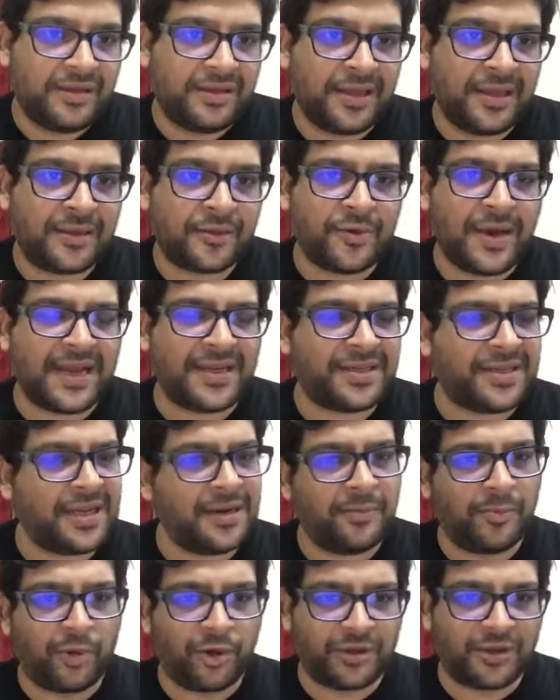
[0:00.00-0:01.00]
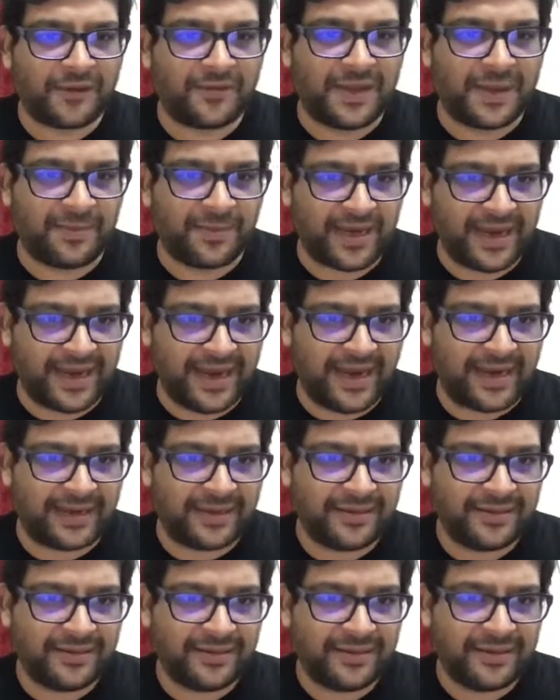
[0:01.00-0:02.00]
This question, both of them
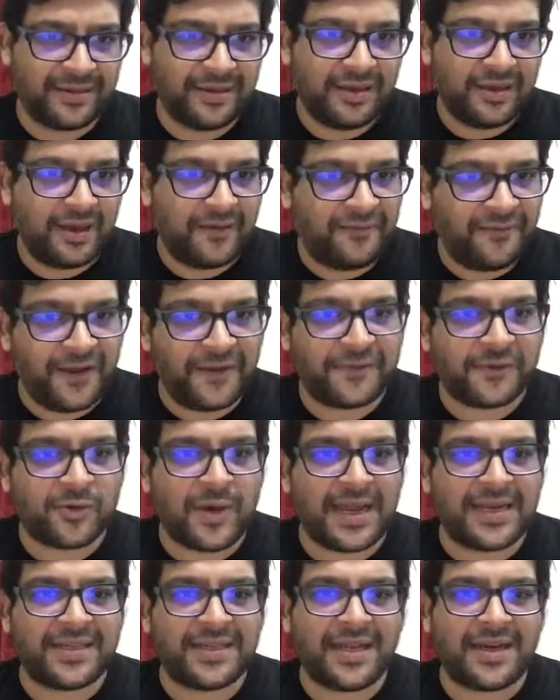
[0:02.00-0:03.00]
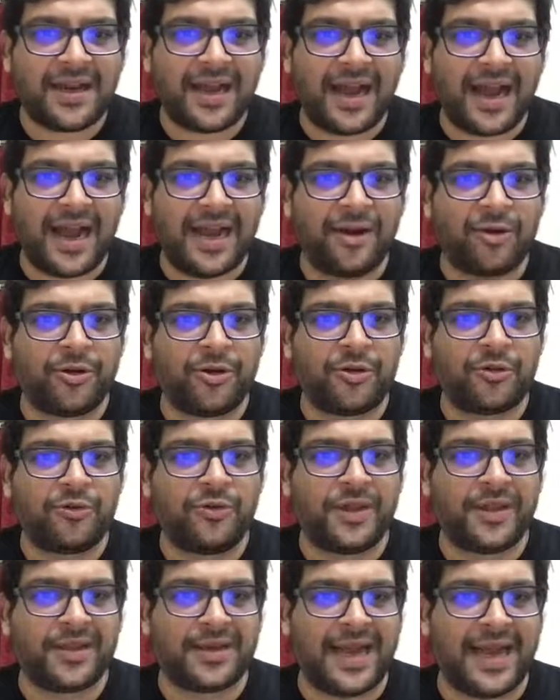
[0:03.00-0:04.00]
correct. Fifth question, I don't know
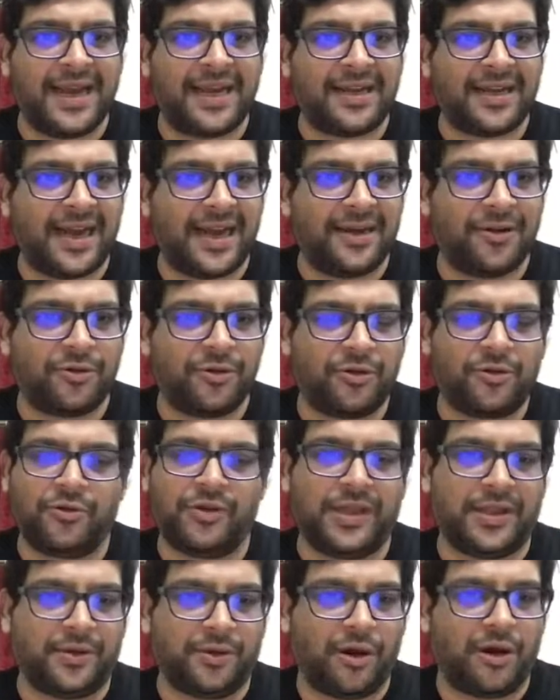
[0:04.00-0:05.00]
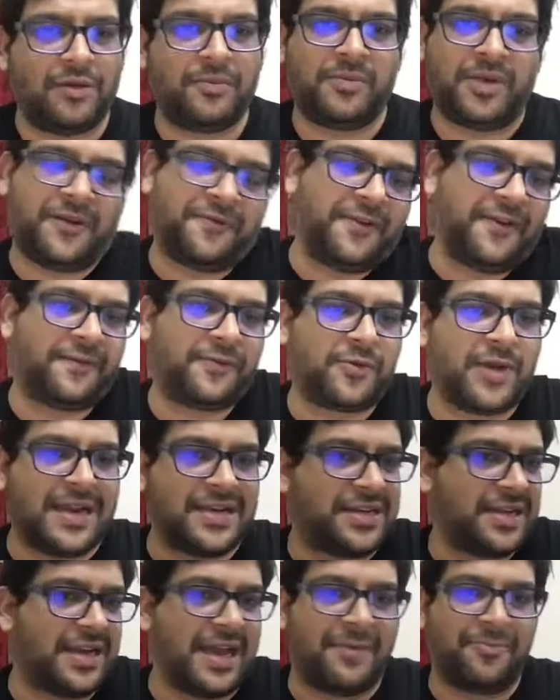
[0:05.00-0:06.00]
who is right, I don't know who is wrong. But fifth
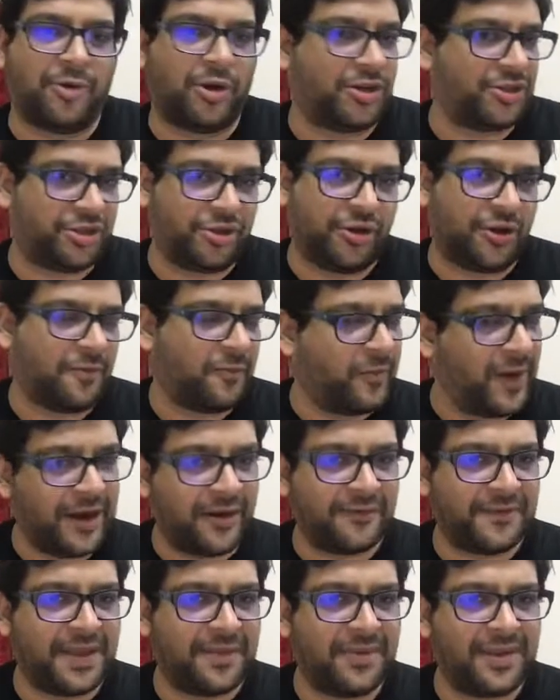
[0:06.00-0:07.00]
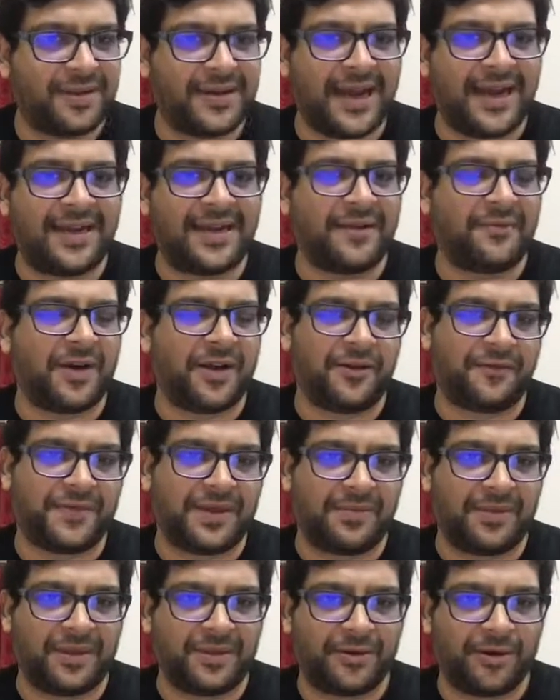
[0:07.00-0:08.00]
question, I'm not sure. One of them is right and one of
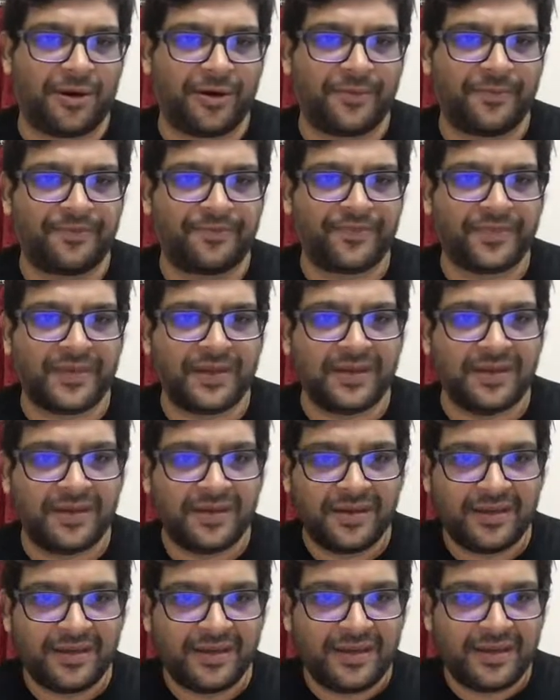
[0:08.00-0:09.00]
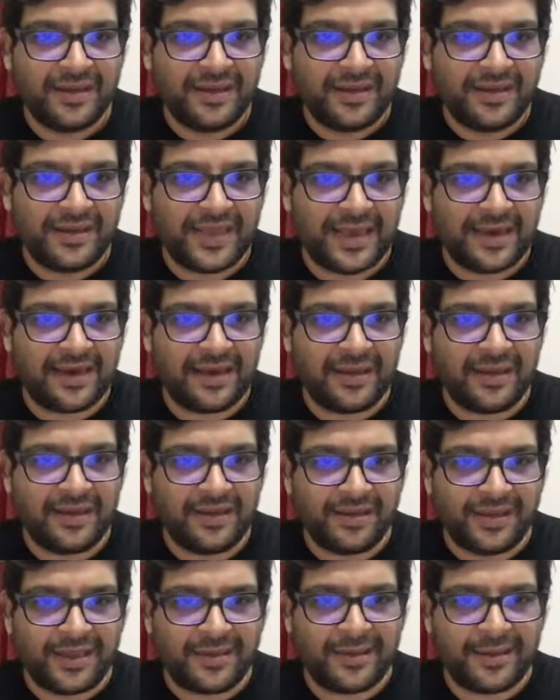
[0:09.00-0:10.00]
them is. Then
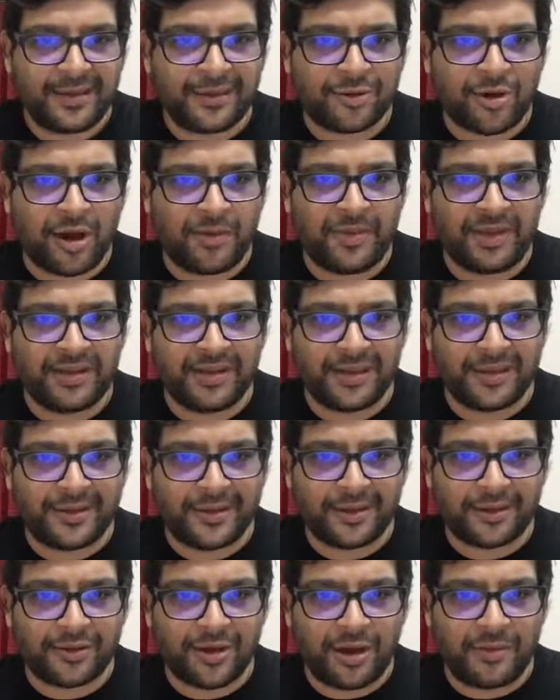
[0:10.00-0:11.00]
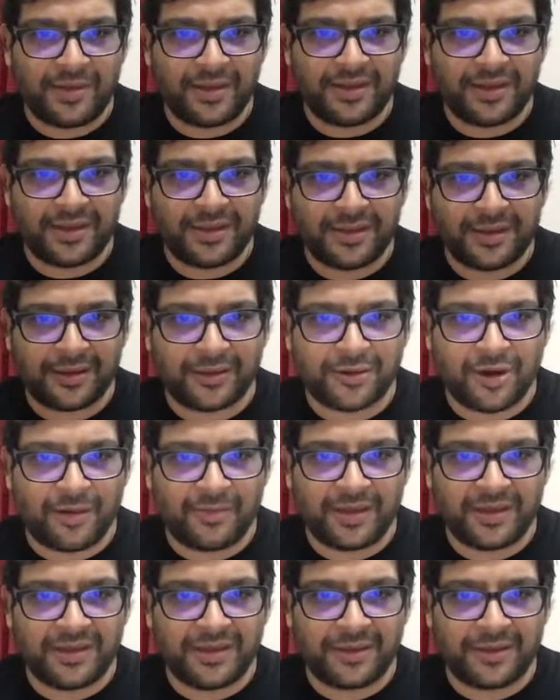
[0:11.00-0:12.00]
this is common, this is common, this is
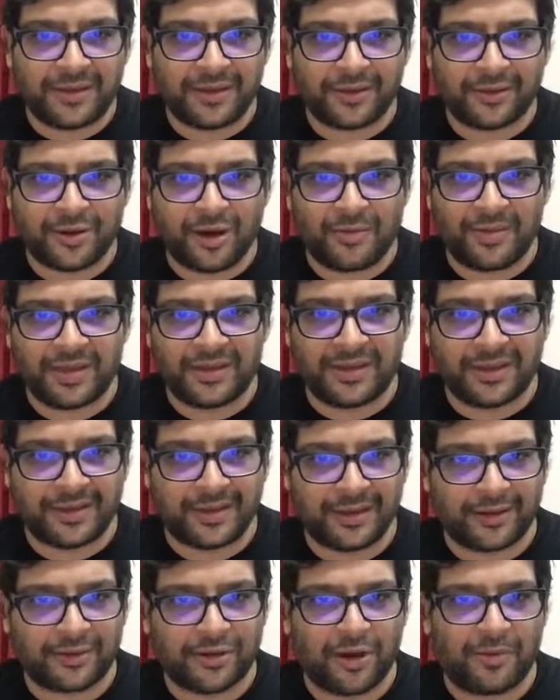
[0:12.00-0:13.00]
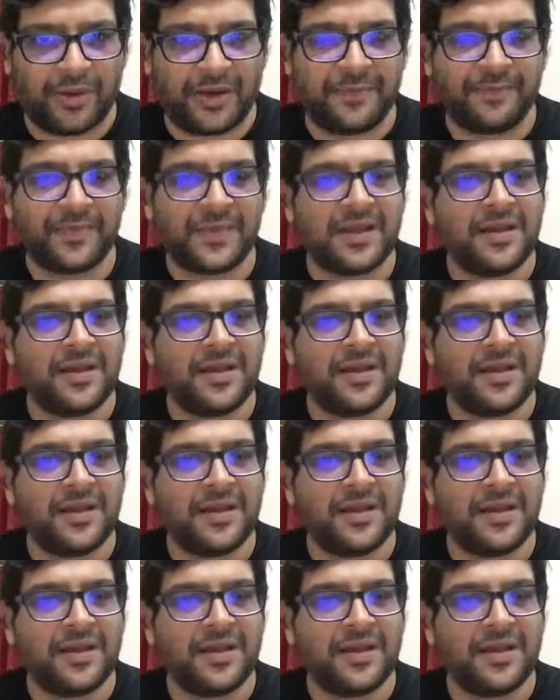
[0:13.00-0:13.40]
common, this is common, this is common.